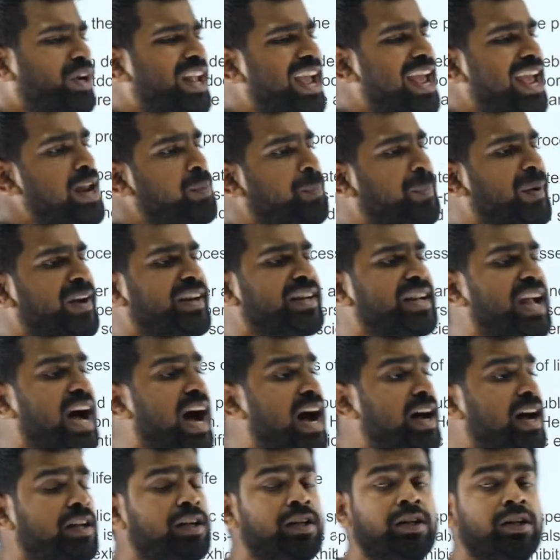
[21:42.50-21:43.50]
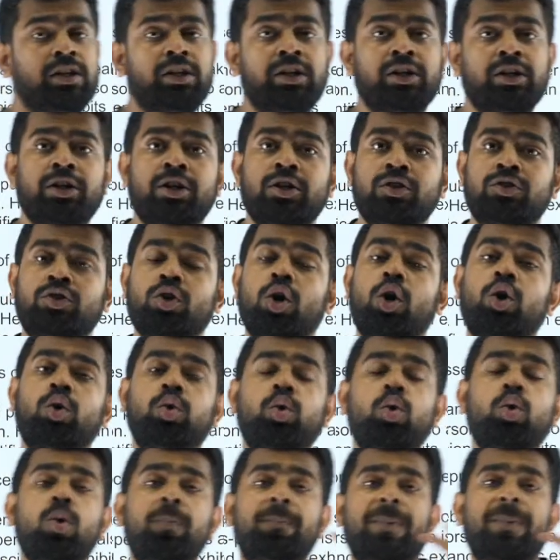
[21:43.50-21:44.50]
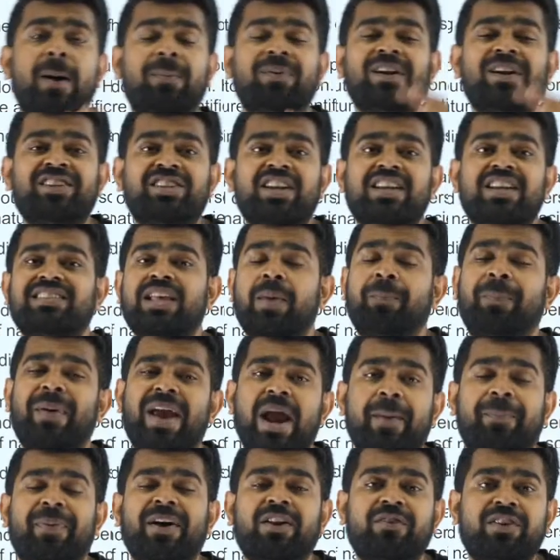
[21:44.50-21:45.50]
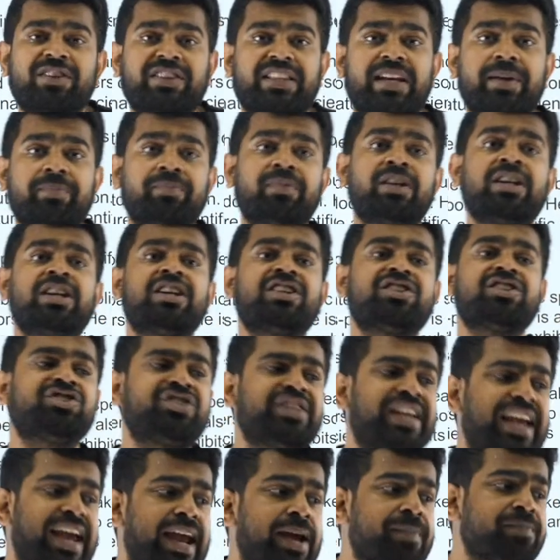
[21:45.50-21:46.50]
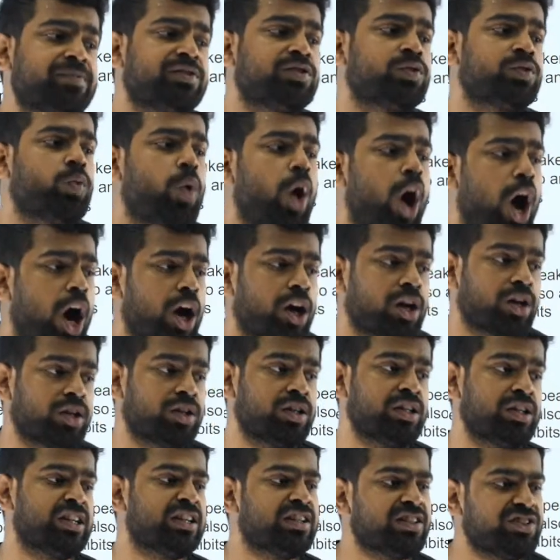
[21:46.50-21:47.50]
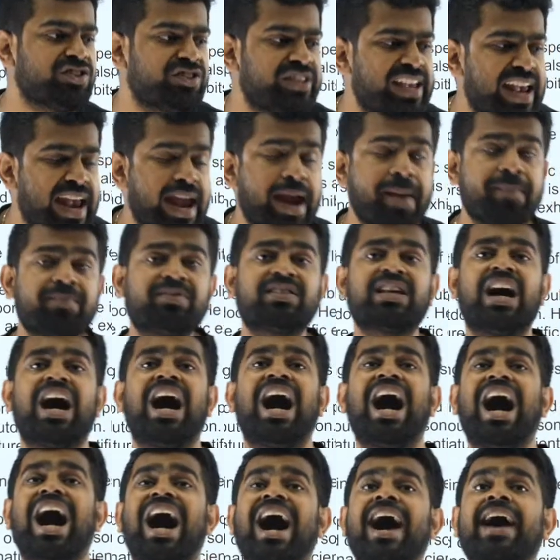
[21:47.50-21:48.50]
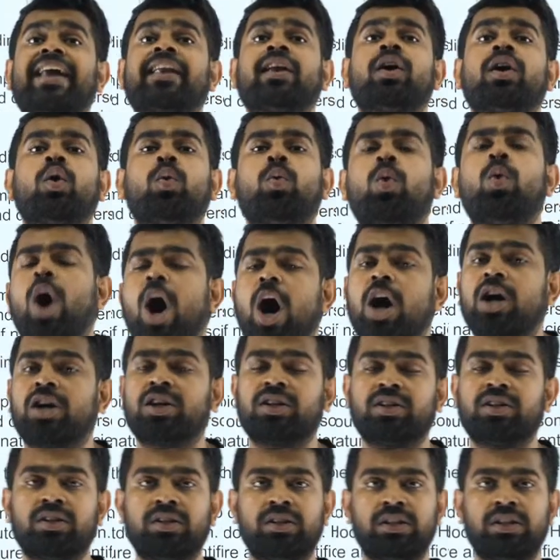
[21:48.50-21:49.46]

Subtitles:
kuda help pandra? So, who publishes the paper with him? James Wong. James R. Wong.